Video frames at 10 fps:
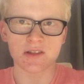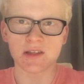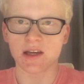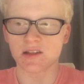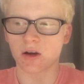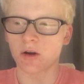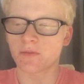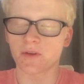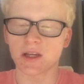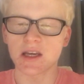today, so
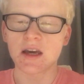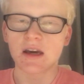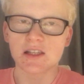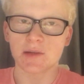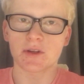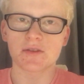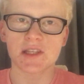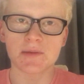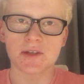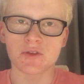hopefully some of those
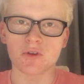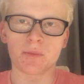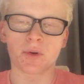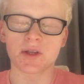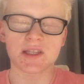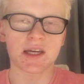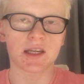teams can drop points and they